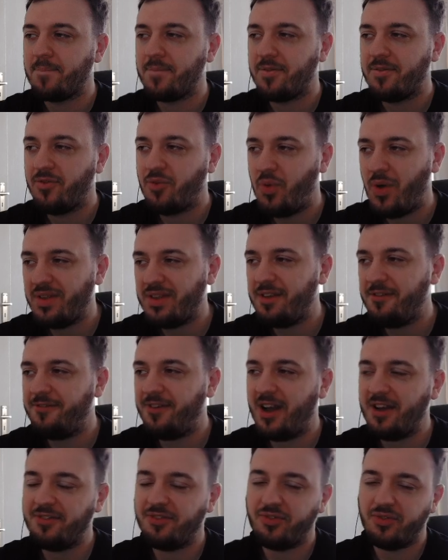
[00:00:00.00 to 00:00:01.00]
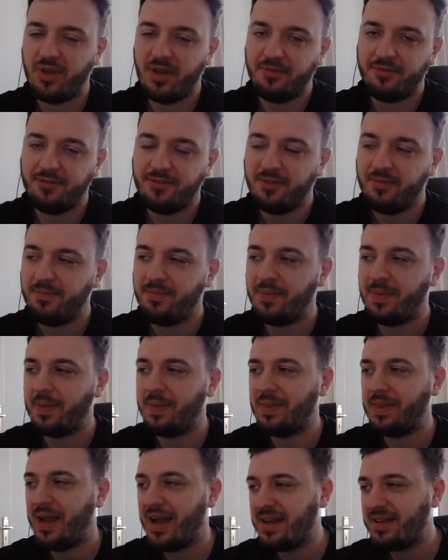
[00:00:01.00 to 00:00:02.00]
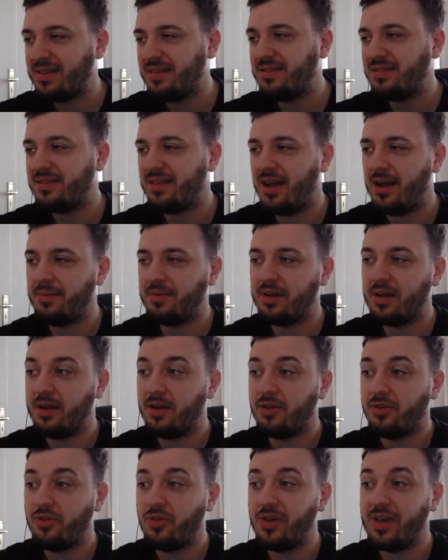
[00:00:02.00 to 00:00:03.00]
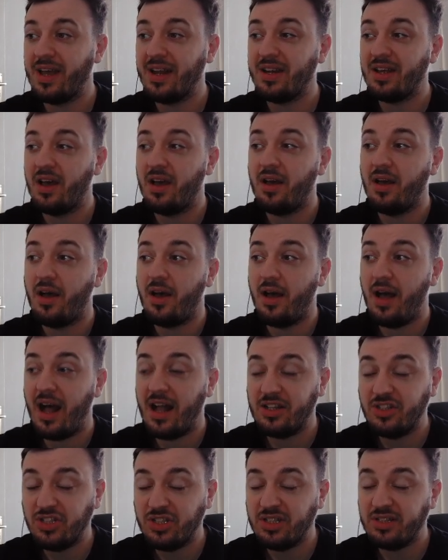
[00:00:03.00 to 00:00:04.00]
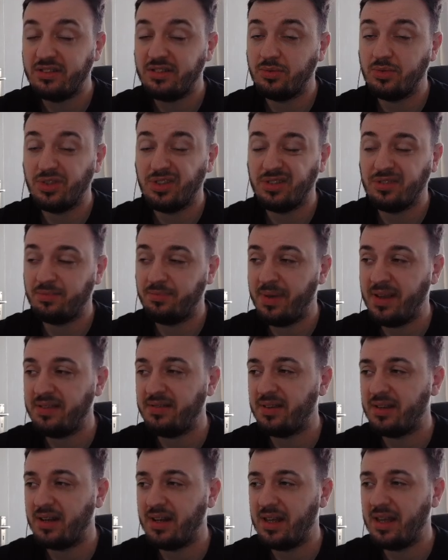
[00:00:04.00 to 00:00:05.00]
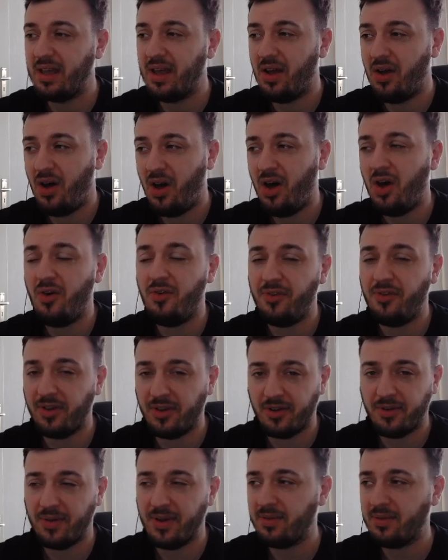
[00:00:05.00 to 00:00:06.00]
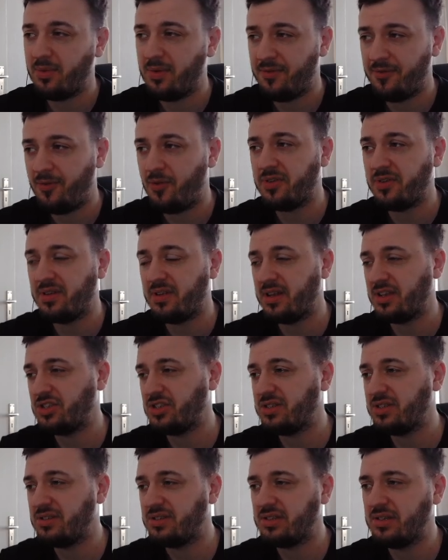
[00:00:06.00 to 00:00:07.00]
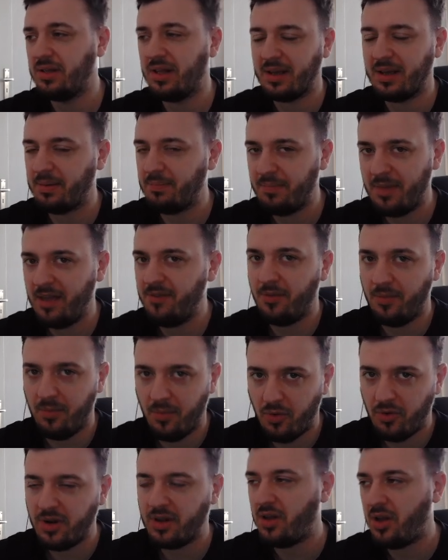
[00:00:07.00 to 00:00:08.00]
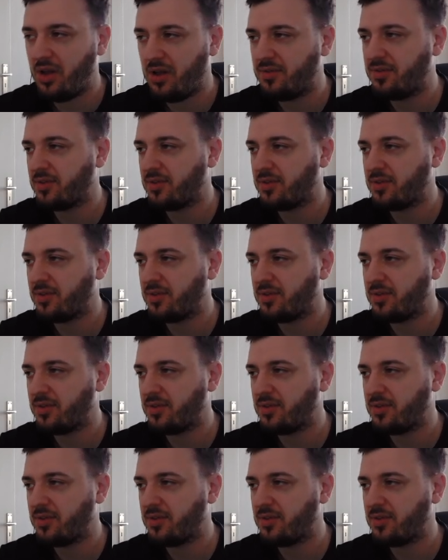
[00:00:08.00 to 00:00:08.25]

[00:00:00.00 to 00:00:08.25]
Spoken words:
25 strength, 19 stamina, you get agility, which is basically a half a crit with 14 agility, like even more than half a